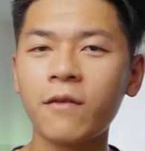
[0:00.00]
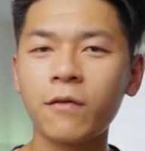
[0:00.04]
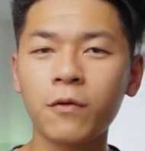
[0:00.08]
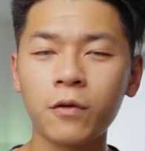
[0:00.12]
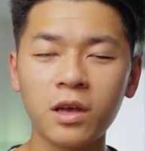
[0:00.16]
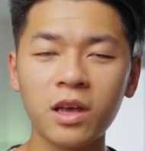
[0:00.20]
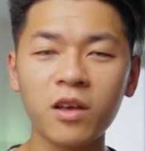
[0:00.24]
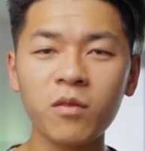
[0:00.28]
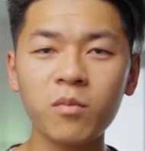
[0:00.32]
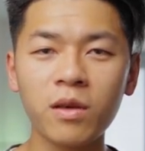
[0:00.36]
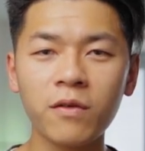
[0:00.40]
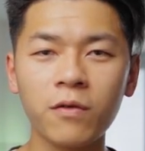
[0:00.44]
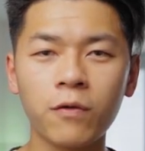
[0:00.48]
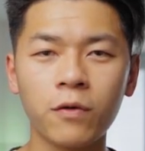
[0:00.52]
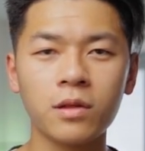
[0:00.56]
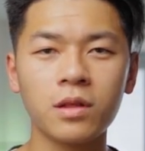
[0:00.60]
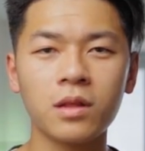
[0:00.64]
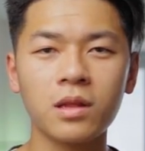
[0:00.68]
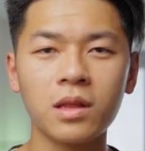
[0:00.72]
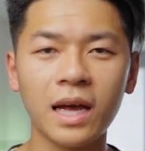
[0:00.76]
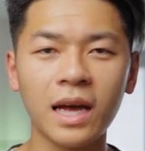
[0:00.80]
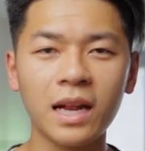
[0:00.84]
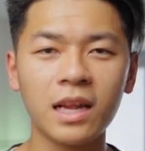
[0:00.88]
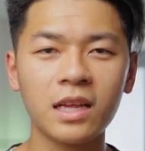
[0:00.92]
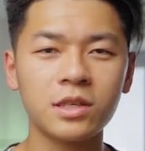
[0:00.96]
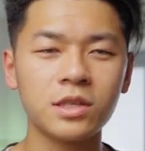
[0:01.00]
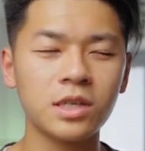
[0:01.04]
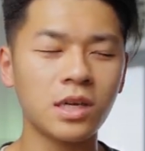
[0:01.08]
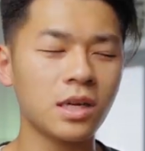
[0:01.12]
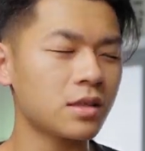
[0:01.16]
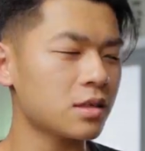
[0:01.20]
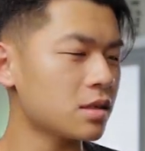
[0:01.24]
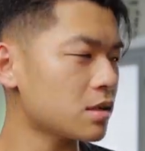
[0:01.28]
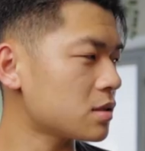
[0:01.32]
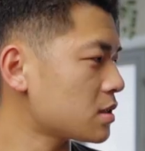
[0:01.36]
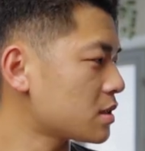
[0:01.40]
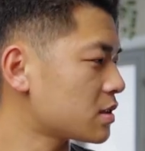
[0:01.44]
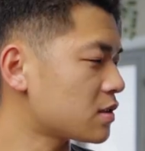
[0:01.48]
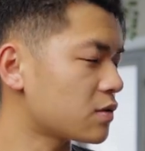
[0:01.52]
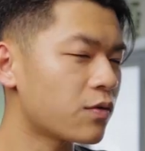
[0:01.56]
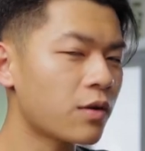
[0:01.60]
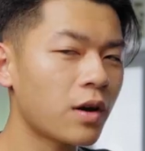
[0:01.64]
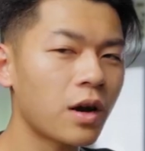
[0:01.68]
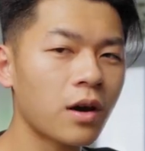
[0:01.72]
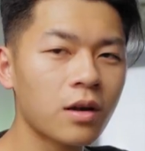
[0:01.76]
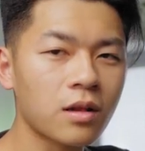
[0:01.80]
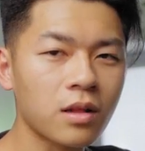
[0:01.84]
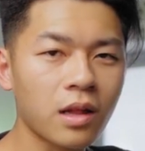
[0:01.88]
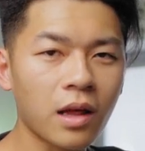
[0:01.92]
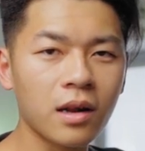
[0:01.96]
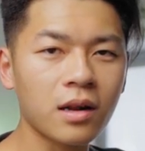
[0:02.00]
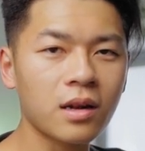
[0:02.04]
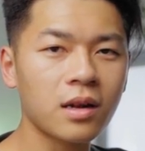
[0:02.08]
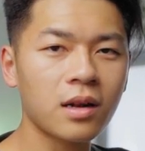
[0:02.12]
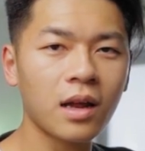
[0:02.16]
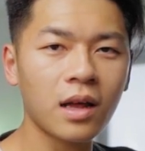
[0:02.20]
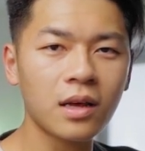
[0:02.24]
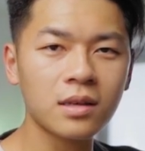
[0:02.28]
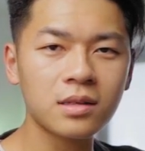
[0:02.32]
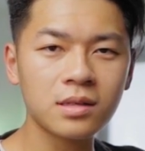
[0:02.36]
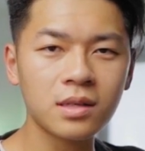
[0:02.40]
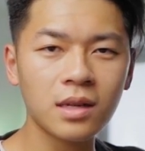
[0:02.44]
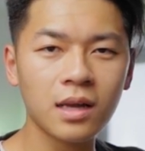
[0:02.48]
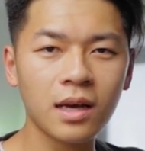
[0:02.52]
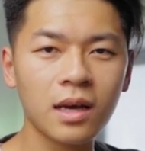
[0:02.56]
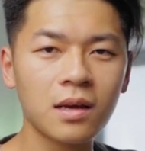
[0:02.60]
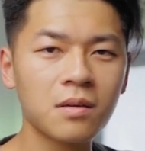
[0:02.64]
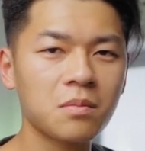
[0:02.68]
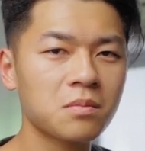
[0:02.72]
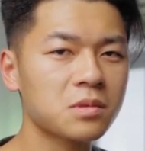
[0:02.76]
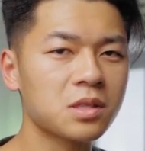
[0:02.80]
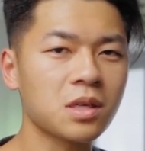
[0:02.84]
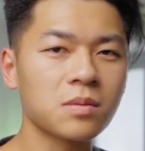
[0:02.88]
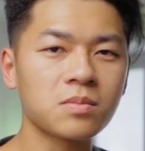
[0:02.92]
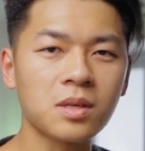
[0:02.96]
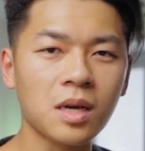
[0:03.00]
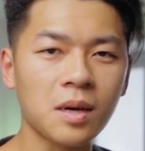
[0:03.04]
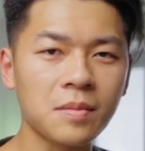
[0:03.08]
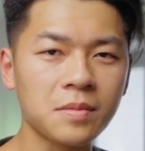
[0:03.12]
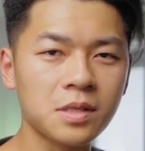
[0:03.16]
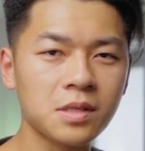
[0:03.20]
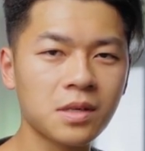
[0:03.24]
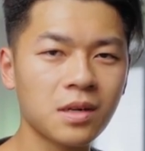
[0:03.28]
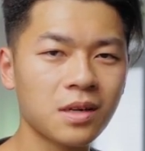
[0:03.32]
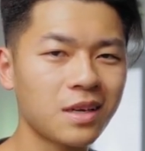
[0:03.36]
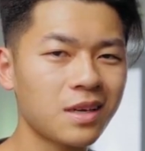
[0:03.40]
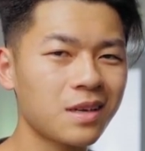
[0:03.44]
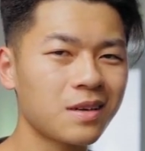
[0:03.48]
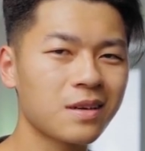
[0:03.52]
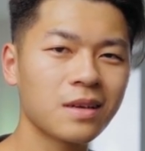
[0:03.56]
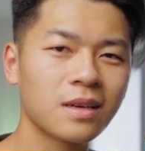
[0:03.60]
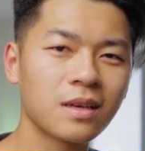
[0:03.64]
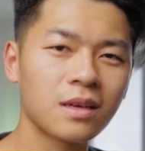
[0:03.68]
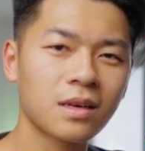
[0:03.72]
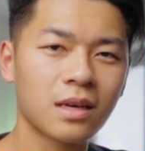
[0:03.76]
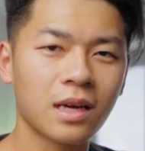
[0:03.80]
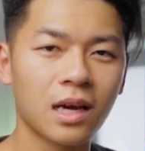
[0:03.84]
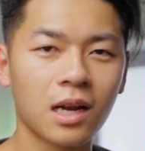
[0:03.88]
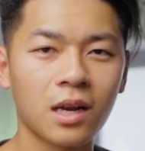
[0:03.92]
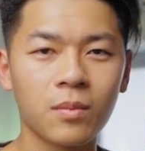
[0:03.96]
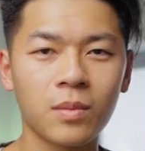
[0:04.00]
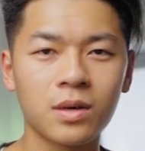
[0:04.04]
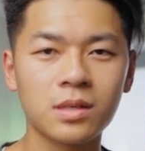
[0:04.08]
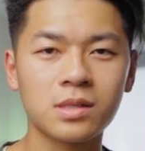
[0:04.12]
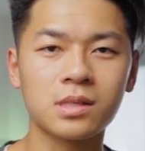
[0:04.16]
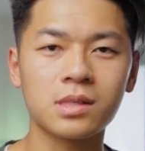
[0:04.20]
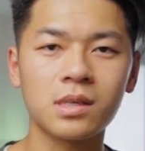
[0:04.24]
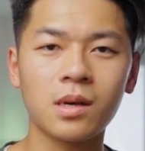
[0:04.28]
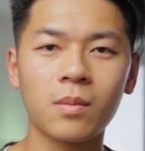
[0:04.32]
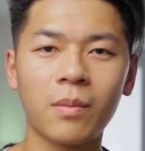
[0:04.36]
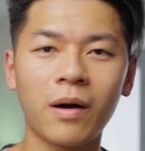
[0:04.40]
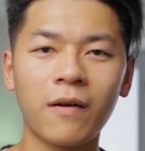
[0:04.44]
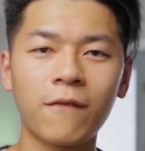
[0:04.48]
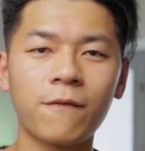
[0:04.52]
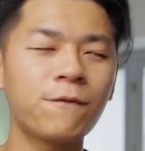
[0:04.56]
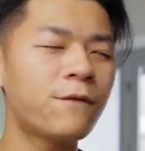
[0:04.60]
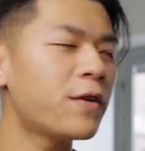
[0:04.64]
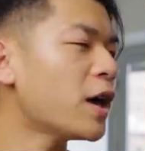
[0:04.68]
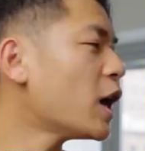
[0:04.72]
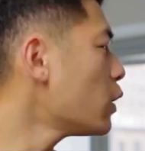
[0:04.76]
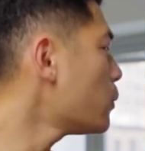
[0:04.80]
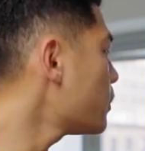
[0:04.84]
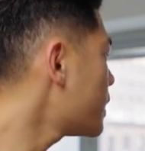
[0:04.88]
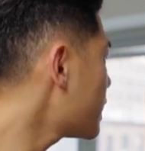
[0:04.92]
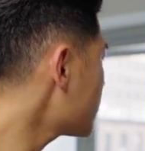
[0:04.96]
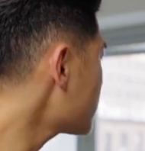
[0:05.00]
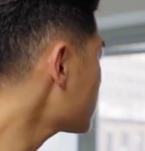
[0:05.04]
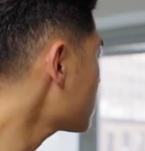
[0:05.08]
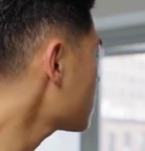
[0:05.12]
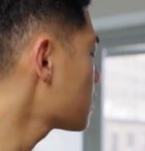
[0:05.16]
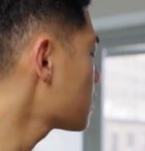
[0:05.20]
and forgive me for the lighting changes, it's very cloudy day today, sometimes sunny kind of messes up my filming.